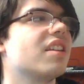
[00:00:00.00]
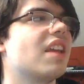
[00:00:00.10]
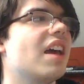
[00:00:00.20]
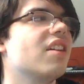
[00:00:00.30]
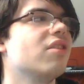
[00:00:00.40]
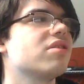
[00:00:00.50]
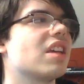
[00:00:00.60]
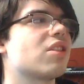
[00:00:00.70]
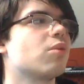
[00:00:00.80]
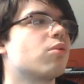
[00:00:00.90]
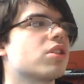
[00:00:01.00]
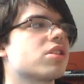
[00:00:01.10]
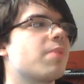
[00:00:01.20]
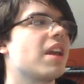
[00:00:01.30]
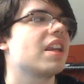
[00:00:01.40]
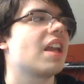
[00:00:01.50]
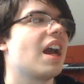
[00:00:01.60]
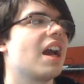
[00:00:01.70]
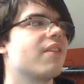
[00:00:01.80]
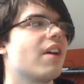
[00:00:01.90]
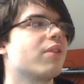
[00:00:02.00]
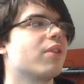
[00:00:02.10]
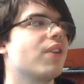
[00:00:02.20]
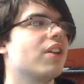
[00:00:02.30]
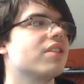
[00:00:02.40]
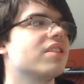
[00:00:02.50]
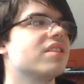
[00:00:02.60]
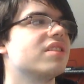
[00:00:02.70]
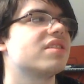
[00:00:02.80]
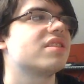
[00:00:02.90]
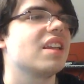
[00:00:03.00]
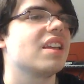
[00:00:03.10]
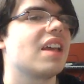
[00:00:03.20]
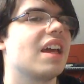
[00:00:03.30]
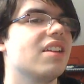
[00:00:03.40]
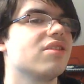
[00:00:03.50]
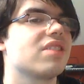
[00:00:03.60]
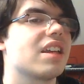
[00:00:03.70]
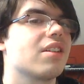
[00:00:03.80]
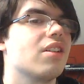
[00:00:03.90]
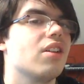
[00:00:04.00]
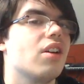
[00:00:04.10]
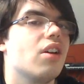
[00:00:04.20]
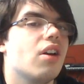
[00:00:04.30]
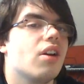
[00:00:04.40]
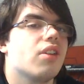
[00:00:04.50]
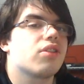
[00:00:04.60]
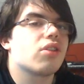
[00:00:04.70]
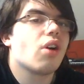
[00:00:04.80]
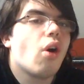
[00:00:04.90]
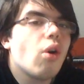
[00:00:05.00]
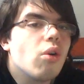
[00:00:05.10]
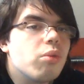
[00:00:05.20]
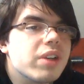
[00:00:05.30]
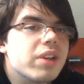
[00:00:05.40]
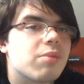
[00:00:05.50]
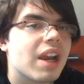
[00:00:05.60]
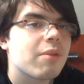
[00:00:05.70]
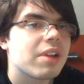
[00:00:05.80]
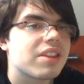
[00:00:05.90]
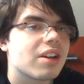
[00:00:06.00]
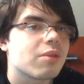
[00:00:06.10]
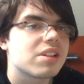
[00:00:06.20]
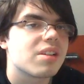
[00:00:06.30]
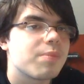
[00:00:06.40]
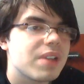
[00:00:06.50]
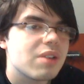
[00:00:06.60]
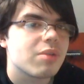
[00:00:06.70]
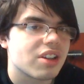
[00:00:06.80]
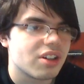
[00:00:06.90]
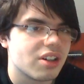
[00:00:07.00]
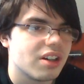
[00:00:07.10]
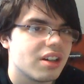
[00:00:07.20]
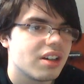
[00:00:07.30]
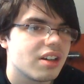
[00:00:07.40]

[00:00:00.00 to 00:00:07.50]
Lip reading: that. It was like the worst pain that I've ever felt seeing that. It was like the whole reason why I went there was to be with her,